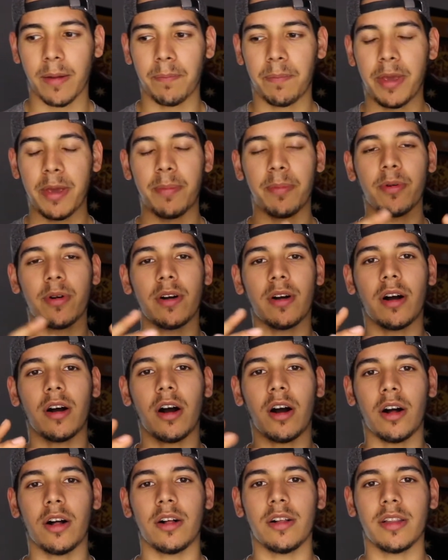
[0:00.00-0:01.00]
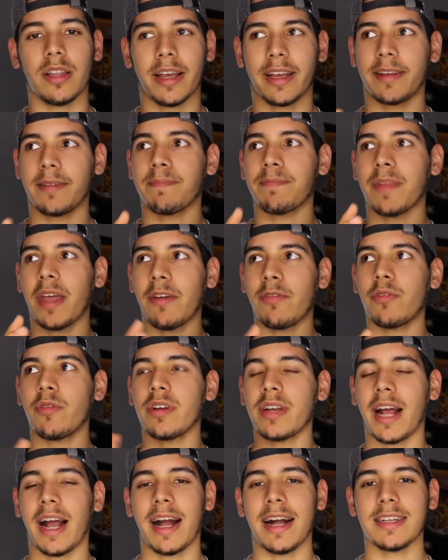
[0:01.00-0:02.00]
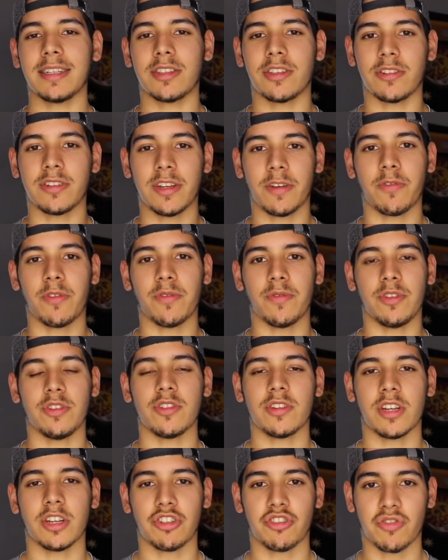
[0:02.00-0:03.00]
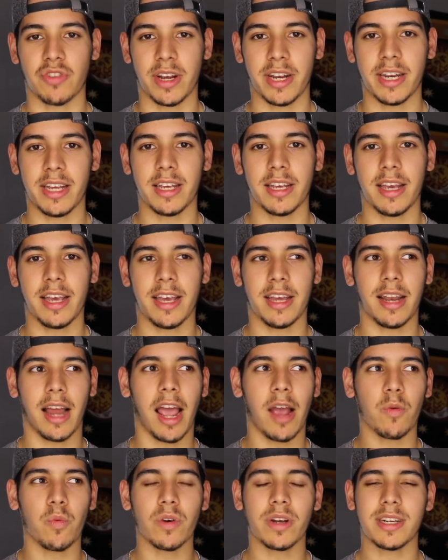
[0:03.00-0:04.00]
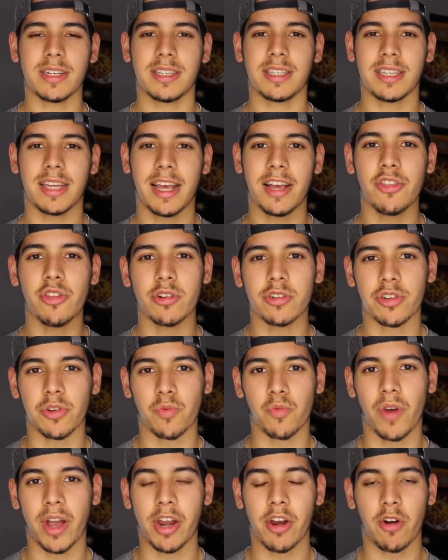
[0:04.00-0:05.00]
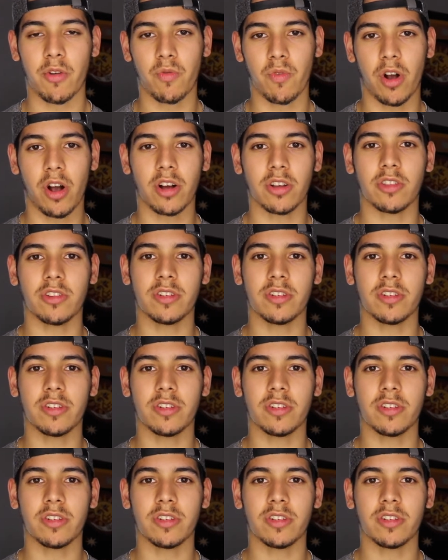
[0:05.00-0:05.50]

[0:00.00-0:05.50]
people all, like, everyone has their different views on training, and I wouldn't say there's a right or wrong.